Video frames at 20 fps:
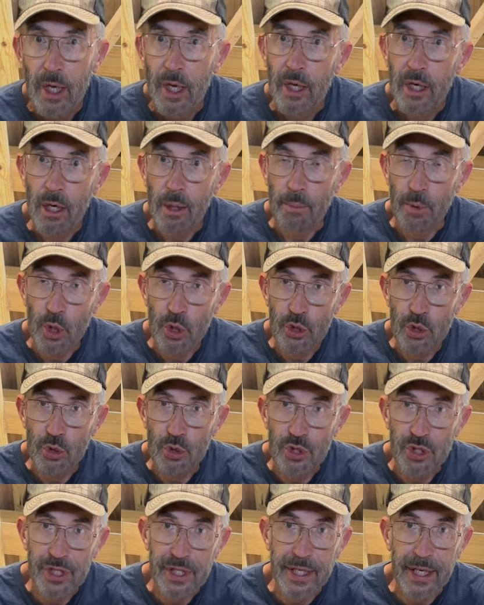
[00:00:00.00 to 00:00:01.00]
commercial
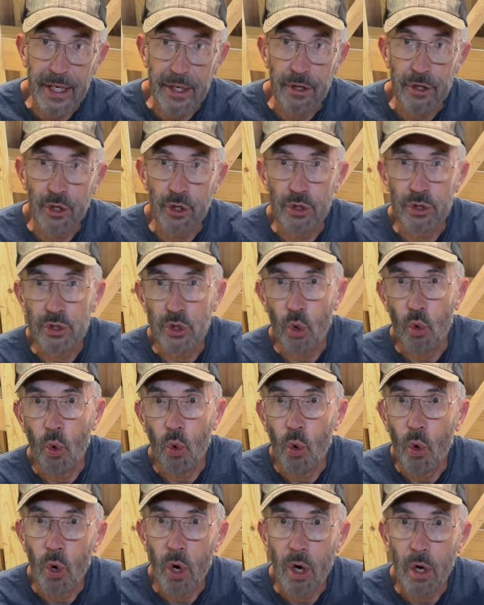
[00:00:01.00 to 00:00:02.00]
seeders,
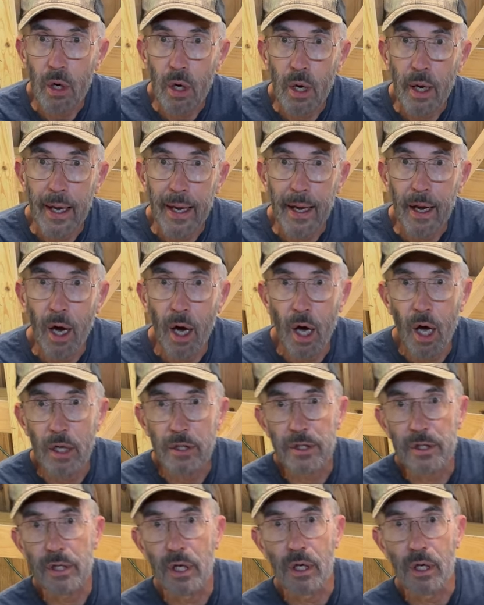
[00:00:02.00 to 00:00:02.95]
or a Haas